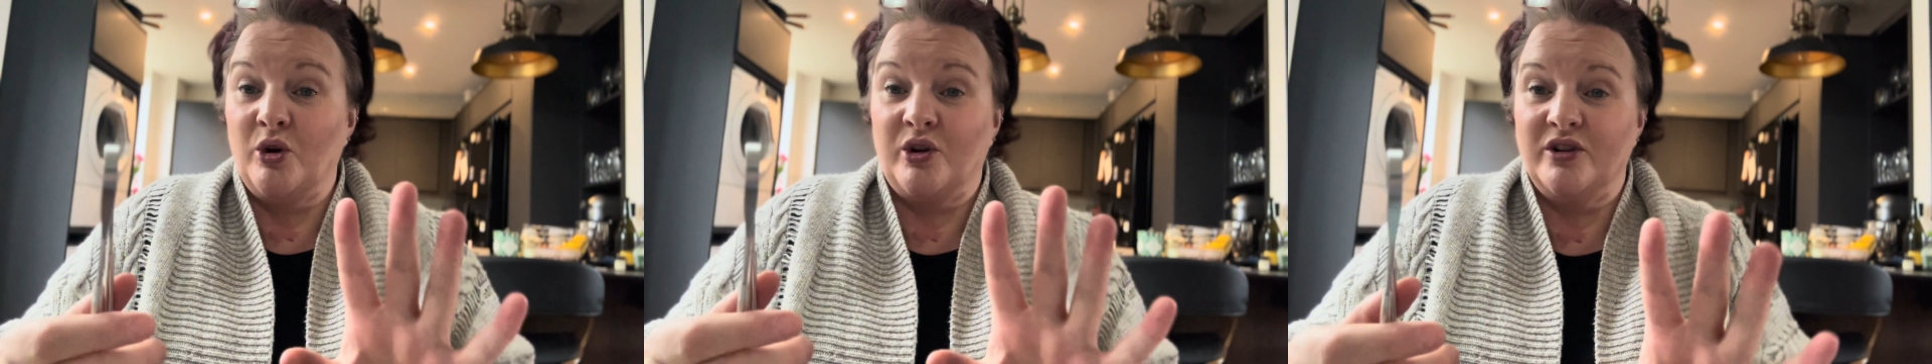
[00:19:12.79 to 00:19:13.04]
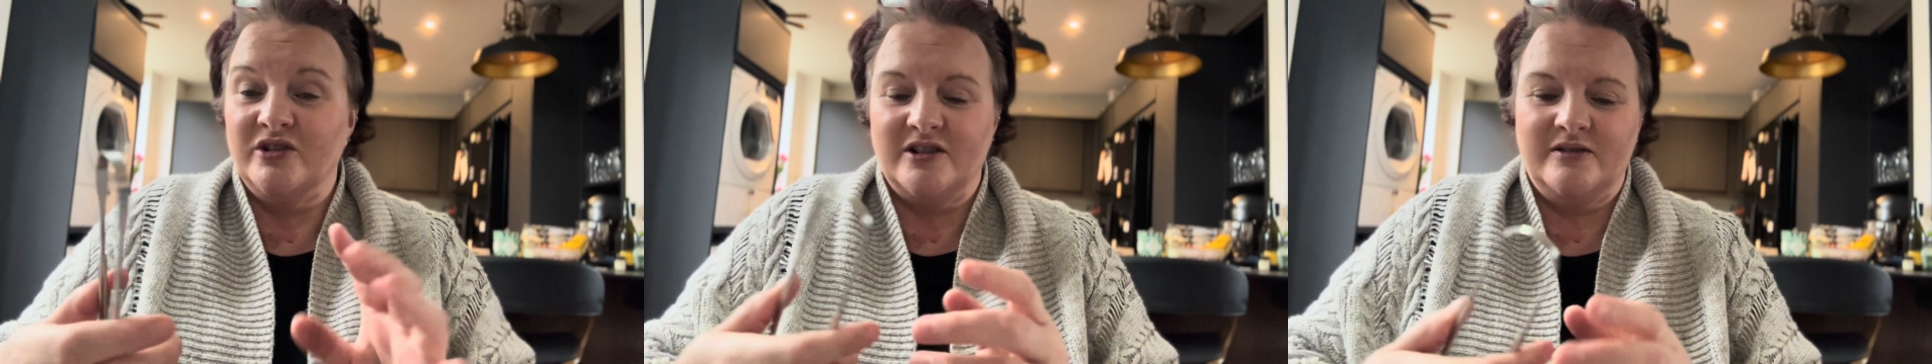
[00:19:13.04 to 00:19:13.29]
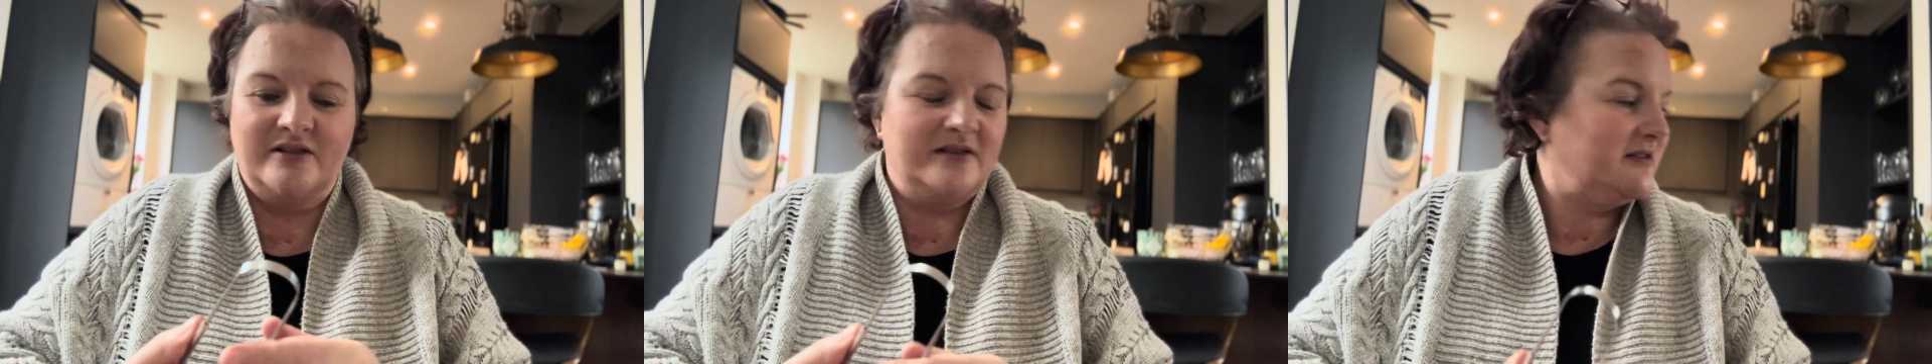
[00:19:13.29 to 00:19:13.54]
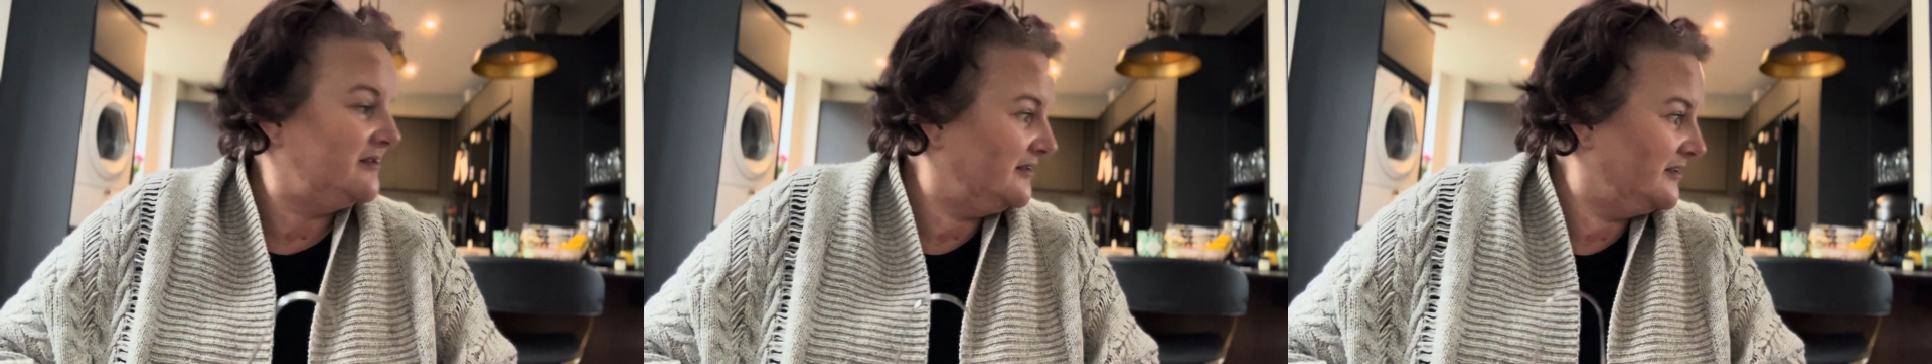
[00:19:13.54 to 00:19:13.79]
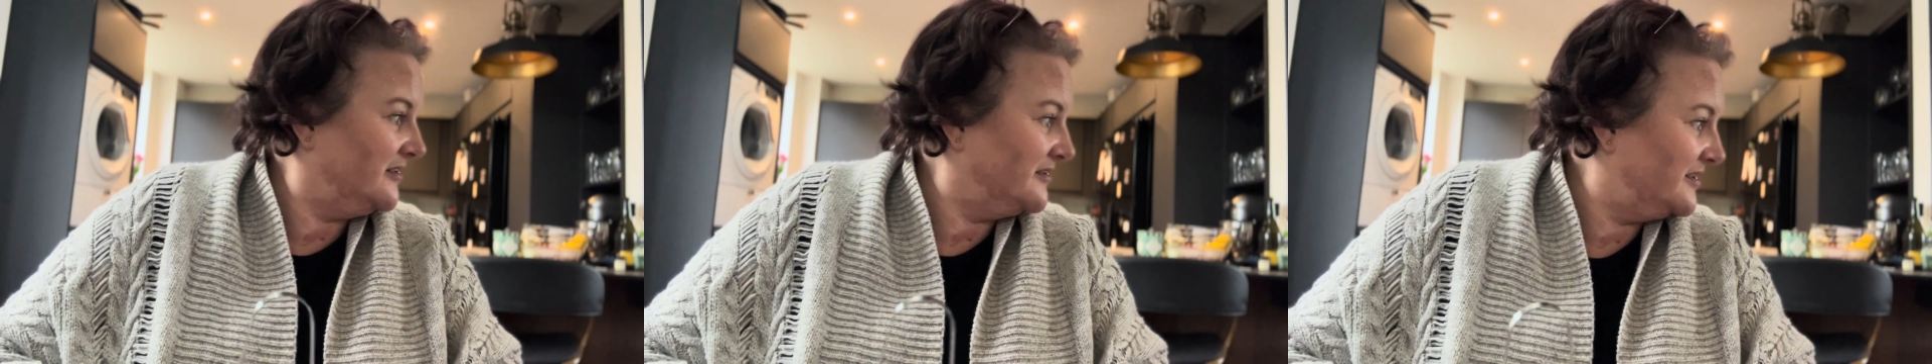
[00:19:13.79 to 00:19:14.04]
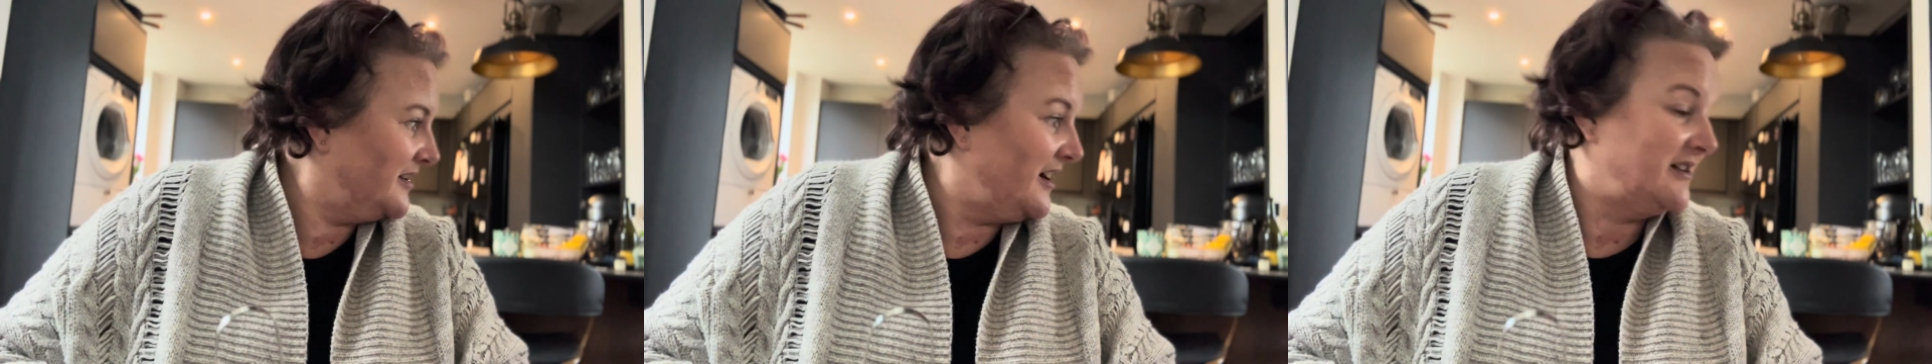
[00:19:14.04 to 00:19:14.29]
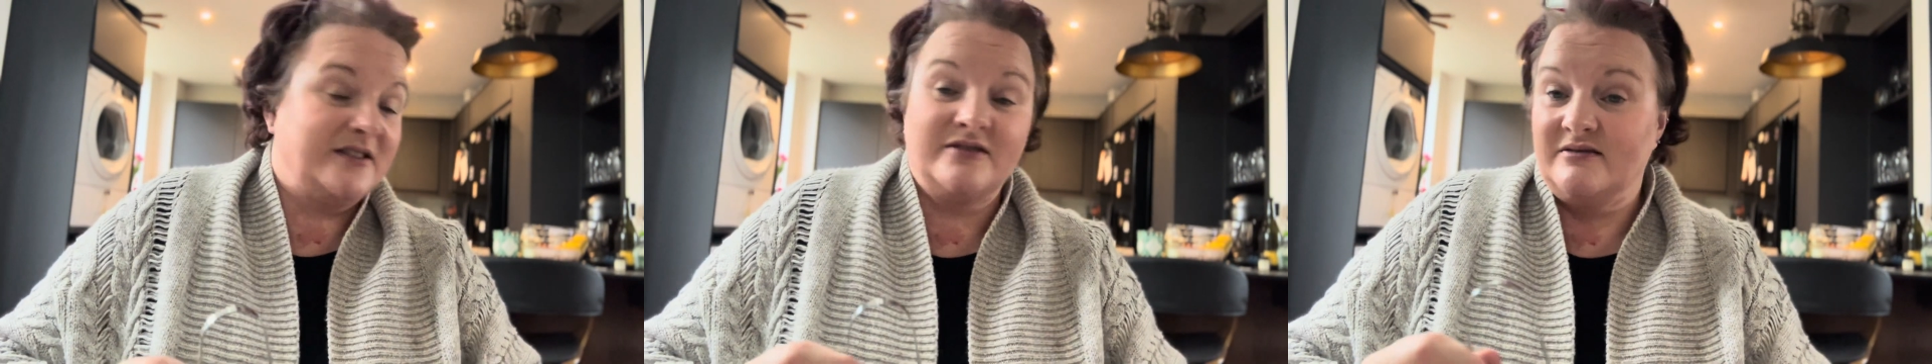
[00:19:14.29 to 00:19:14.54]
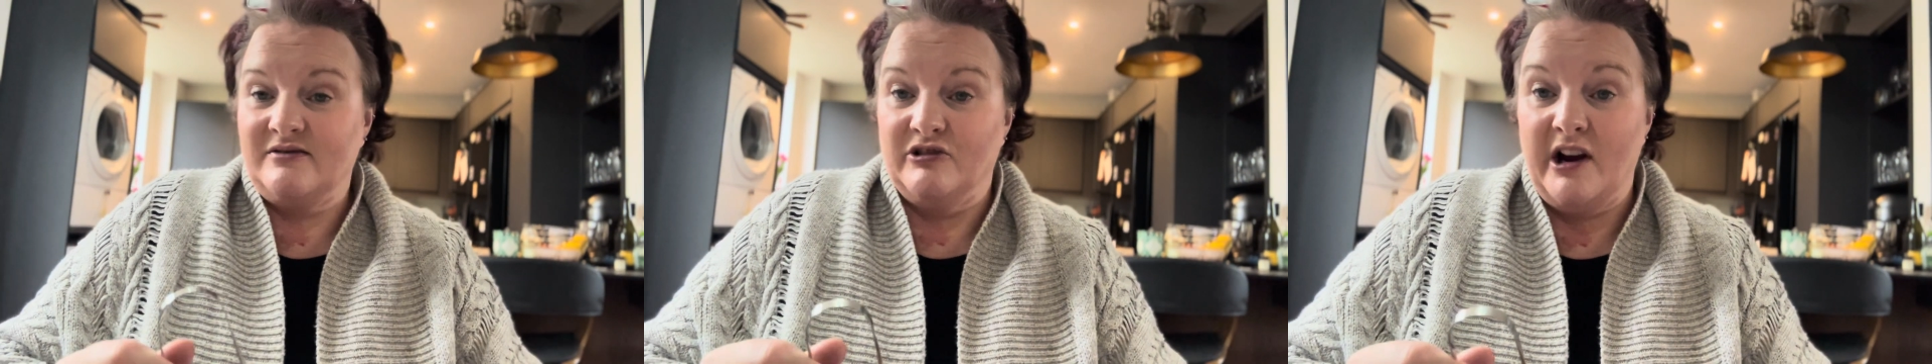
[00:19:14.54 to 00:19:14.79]
going to do it because that's
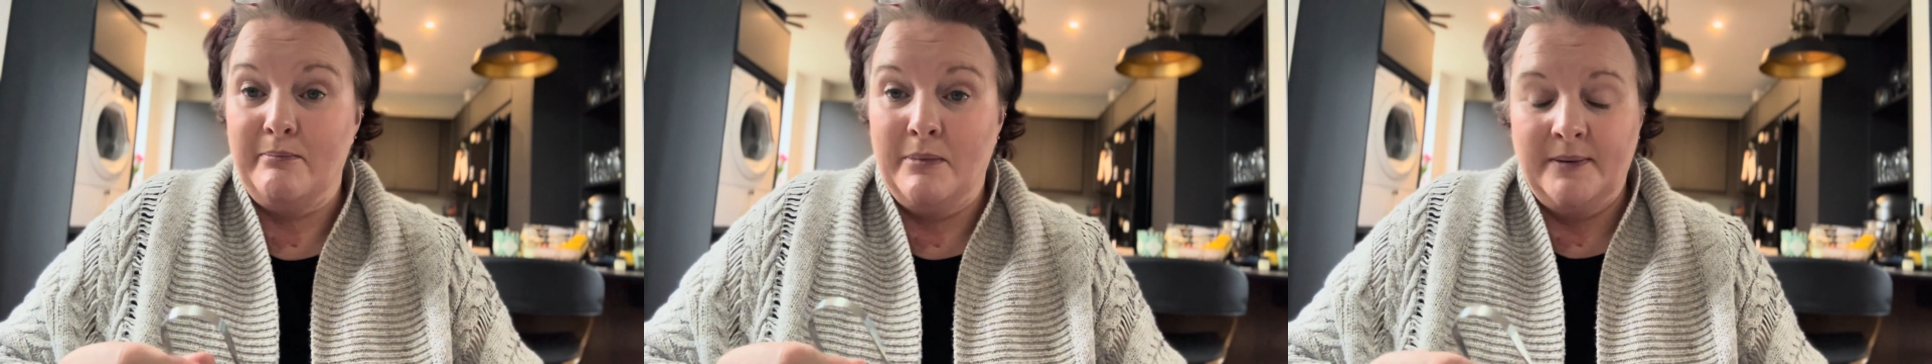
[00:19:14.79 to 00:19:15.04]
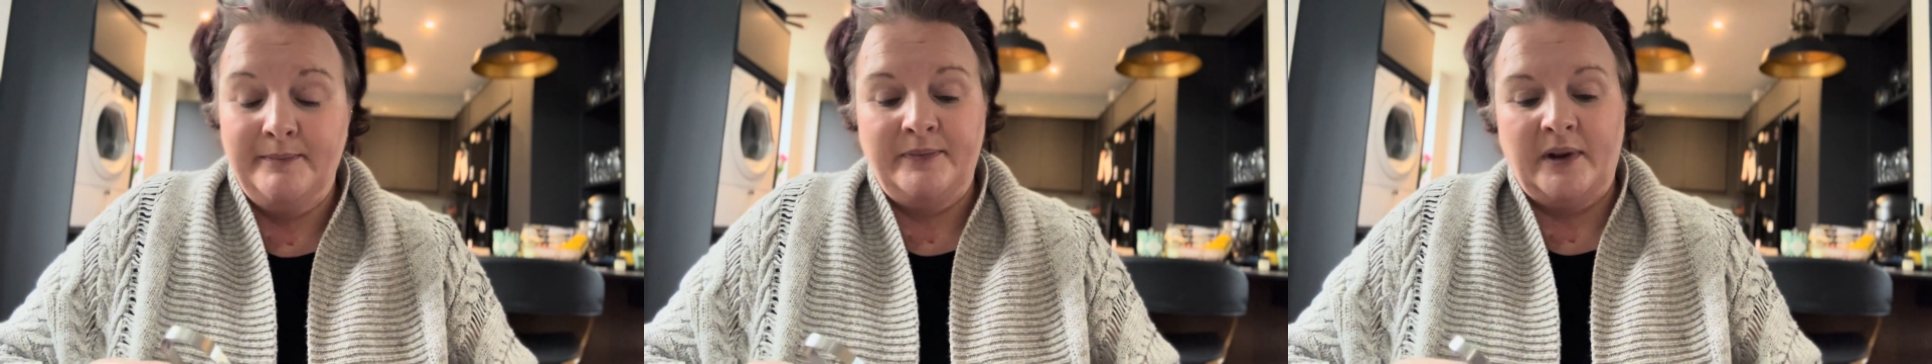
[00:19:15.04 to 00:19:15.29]
grim.